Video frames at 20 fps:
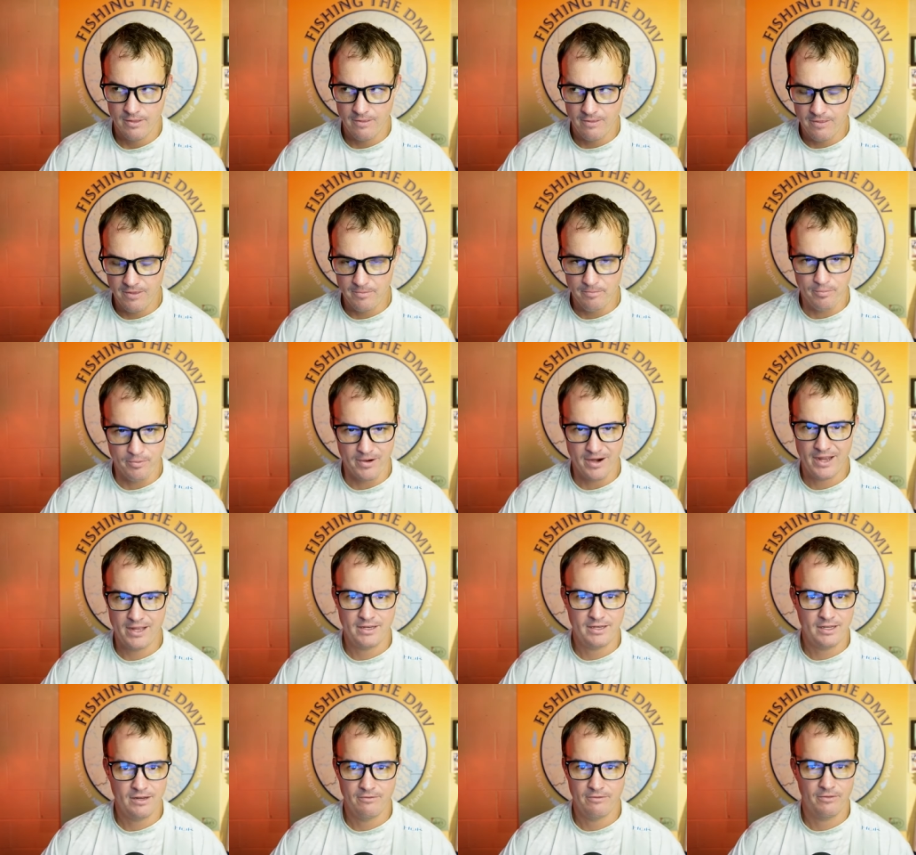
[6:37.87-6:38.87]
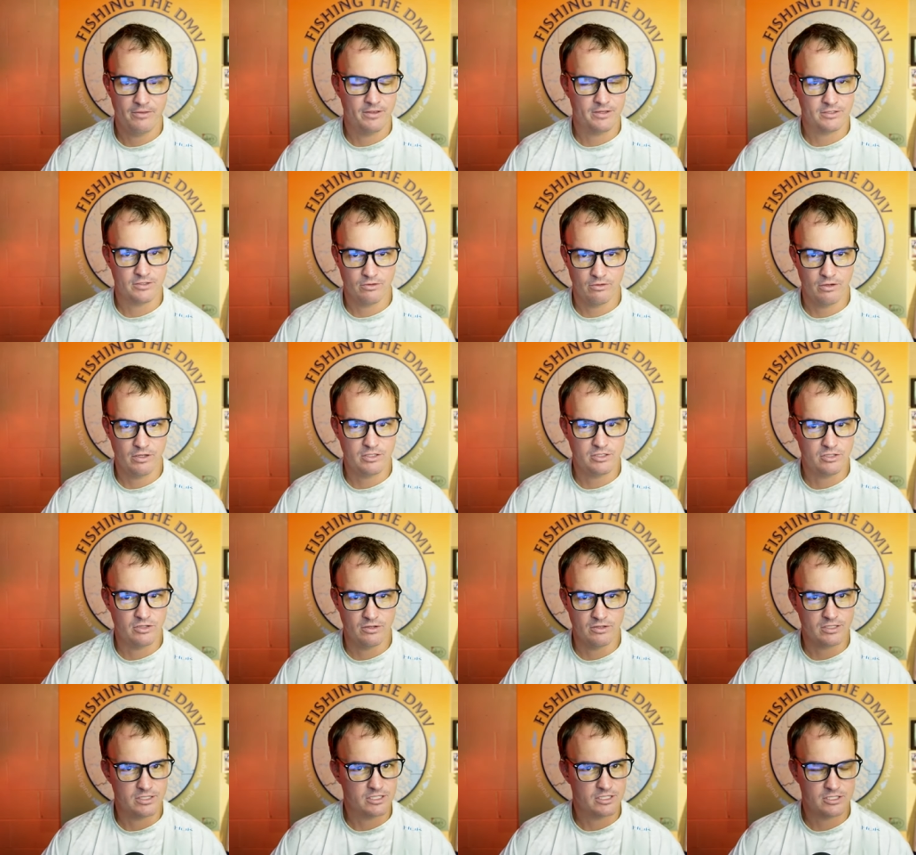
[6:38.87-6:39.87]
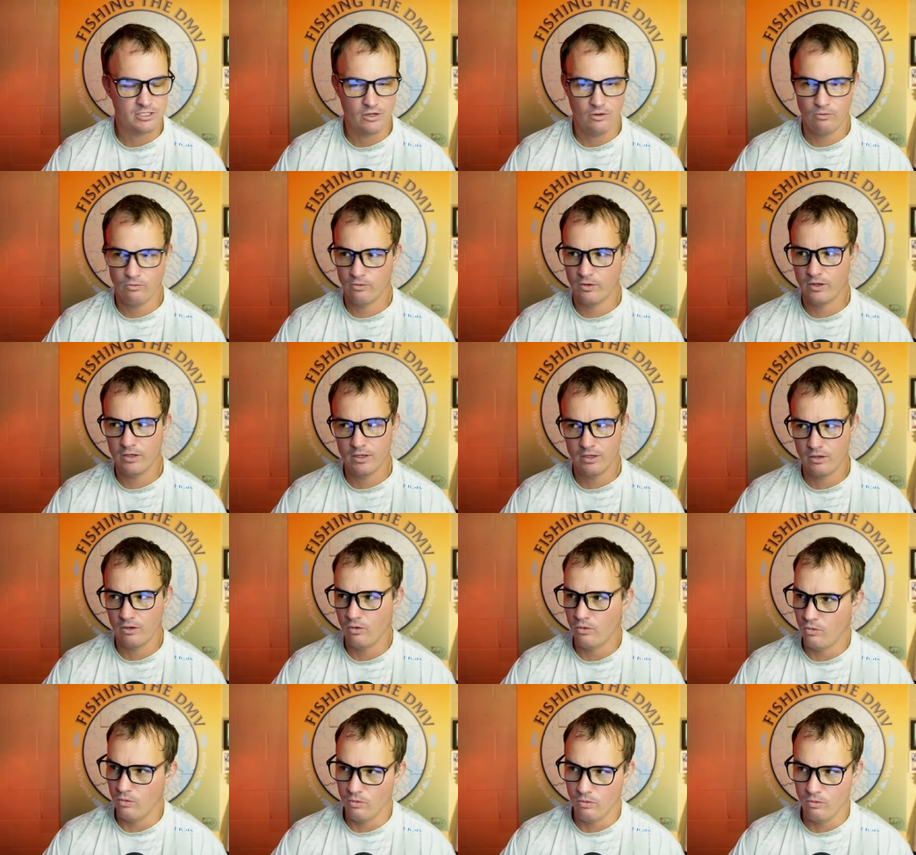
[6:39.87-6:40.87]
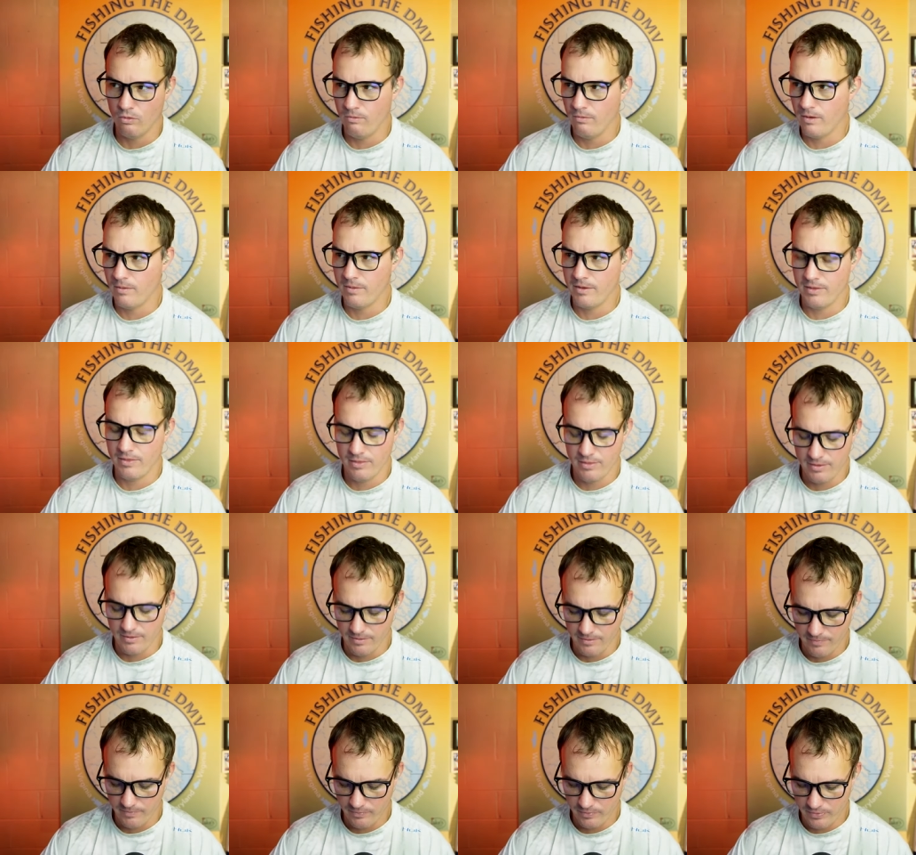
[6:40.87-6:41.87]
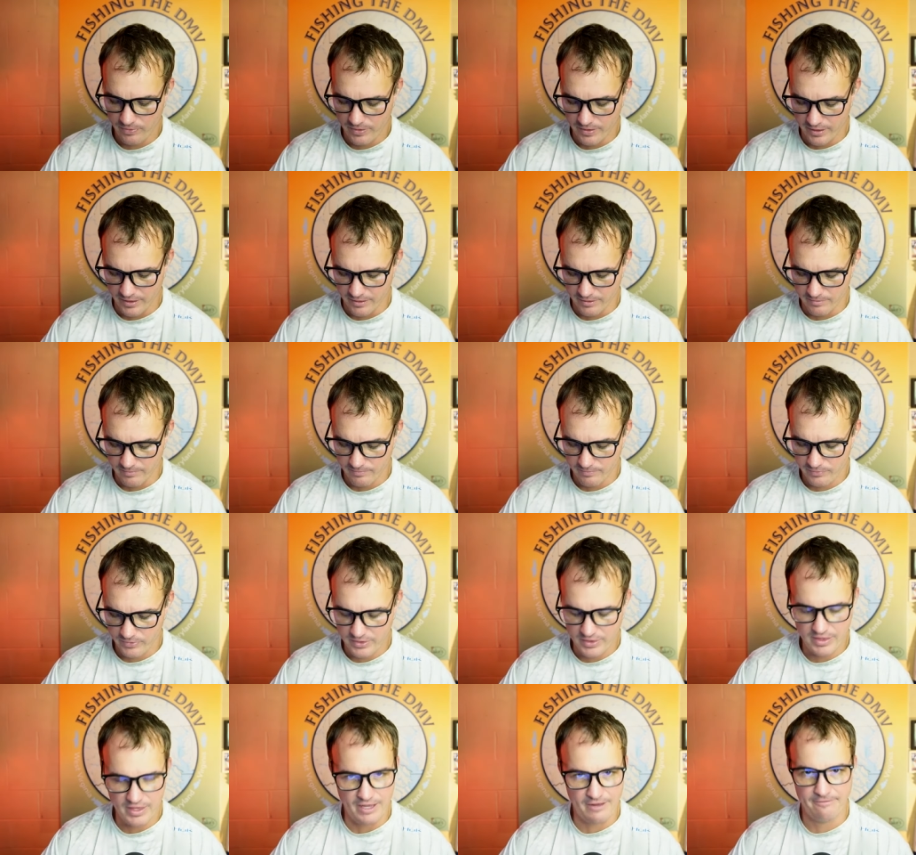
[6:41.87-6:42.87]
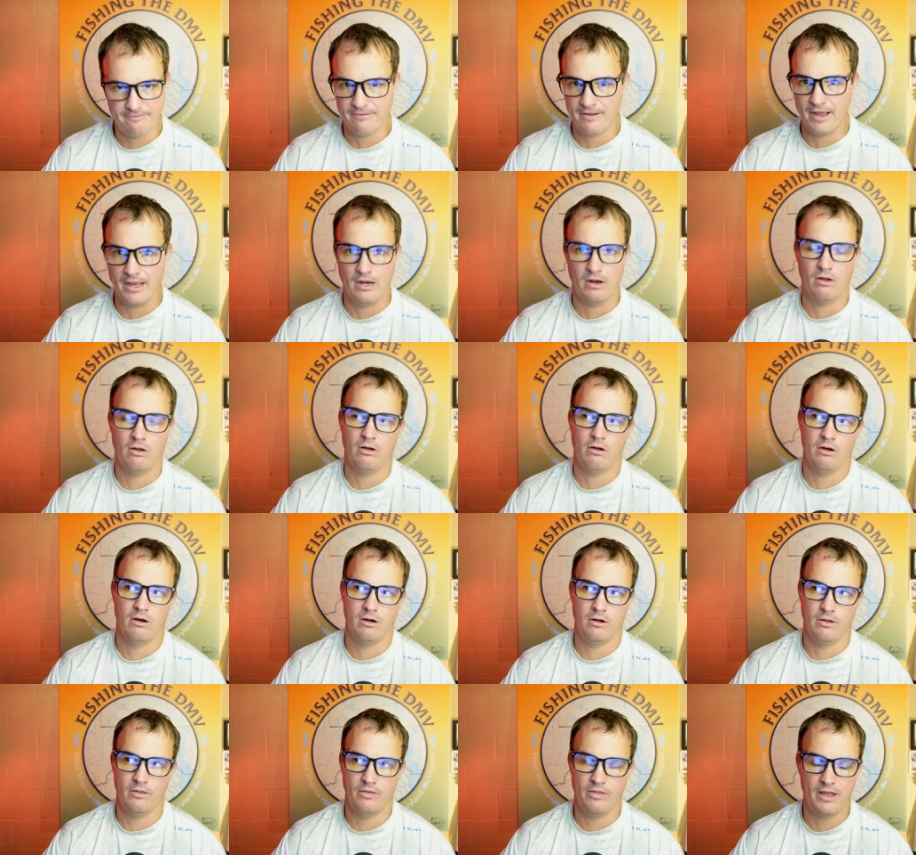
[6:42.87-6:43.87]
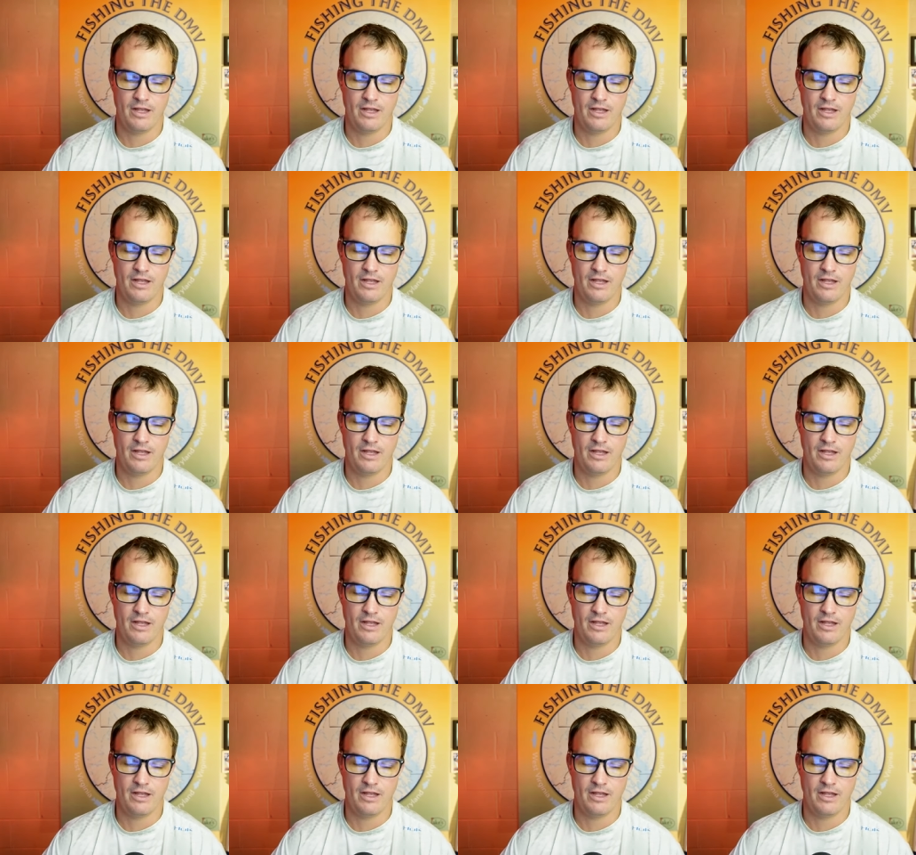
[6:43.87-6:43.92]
The branding for this creature is so freaking cool. I mean, the they're they fight hard.